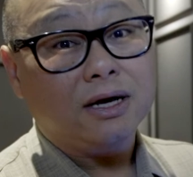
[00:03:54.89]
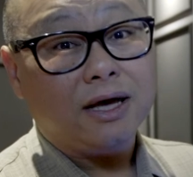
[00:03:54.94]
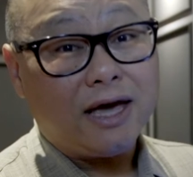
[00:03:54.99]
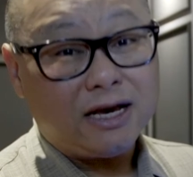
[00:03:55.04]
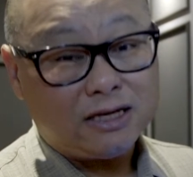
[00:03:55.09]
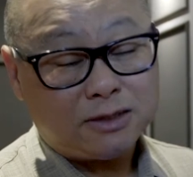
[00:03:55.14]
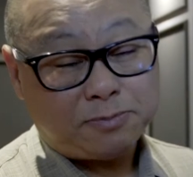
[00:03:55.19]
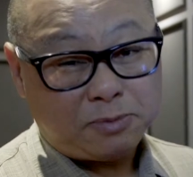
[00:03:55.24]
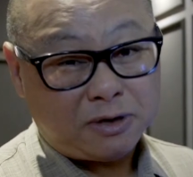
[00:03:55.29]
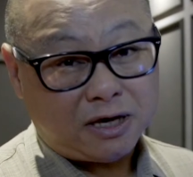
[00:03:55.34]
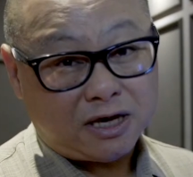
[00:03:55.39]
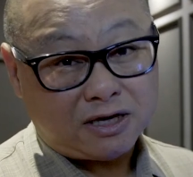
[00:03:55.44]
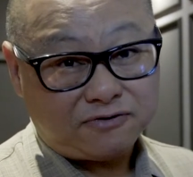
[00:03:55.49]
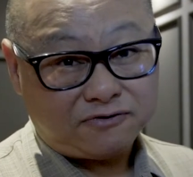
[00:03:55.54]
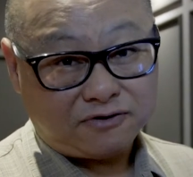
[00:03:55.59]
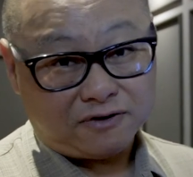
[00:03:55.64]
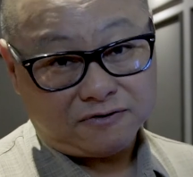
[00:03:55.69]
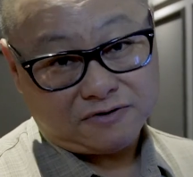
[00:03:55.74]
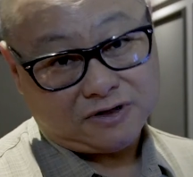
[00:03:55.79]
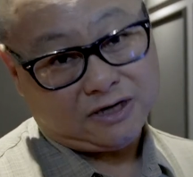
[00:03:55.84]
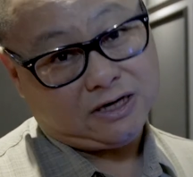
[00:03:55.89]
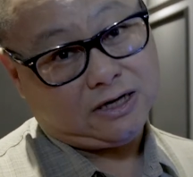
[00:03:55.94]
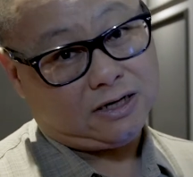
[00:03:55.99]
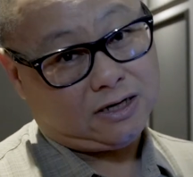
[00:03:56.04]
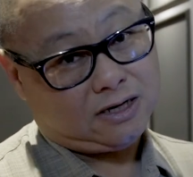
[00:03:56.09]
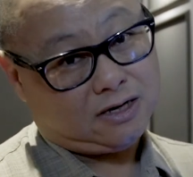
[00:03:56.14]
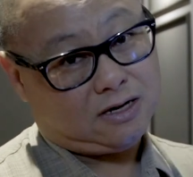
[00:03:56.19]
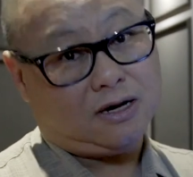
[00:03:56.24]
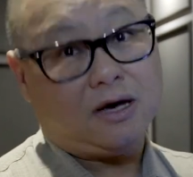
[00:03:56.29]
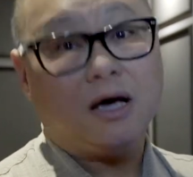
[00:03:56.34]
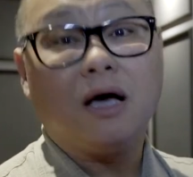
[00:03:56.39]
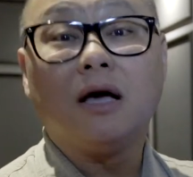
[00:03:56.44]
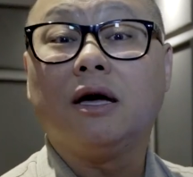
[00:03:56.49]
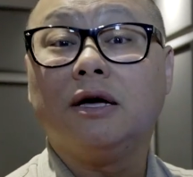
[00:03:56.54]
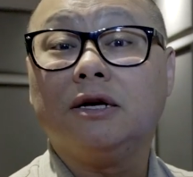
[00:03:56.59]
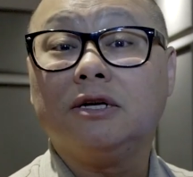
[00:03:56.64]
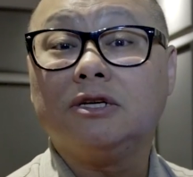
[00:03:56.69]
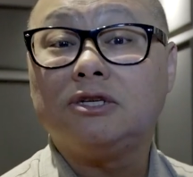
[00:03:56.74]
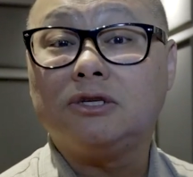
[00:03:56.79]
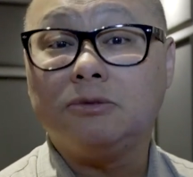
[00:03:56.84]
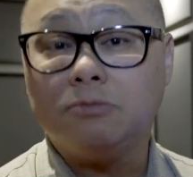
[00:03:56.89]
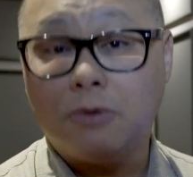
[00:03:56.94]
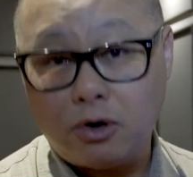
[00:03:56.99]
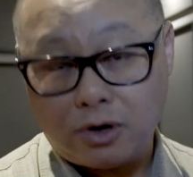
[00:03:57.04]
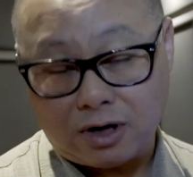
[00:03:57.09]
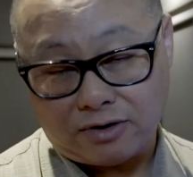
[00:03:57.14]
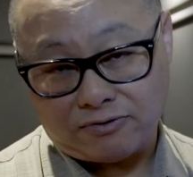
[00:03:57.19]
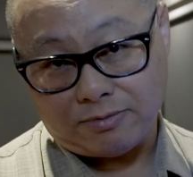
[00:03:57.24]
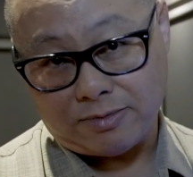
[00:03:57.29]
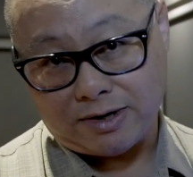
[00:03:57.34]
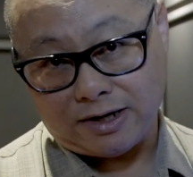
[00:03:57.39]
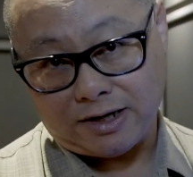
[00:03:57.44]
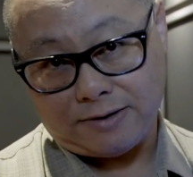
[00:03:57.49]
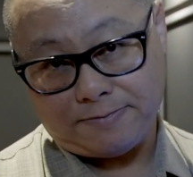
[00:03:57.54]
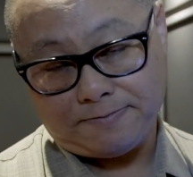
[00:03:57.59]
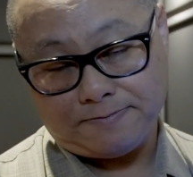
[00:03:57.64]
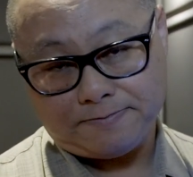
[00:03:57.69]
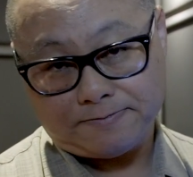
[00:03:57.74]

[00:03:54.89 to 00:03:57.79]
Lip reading: XPS 15. Gonna smoke everybody.